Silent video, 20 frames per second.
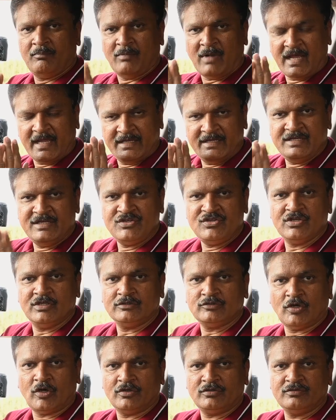My
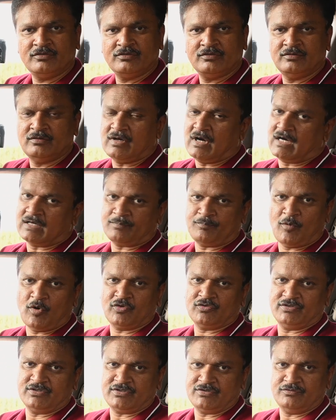initial thoughts are
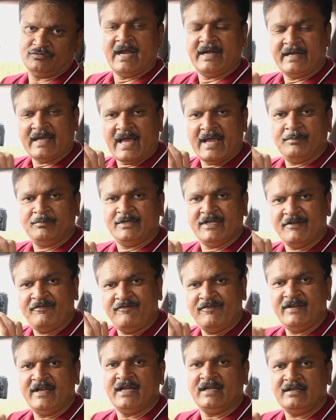positive and I am
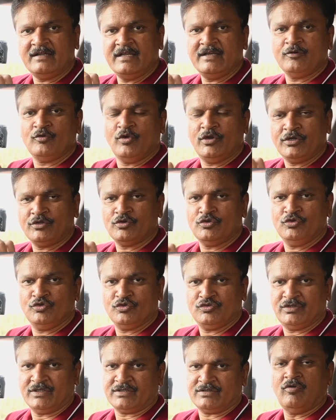definitely going to use it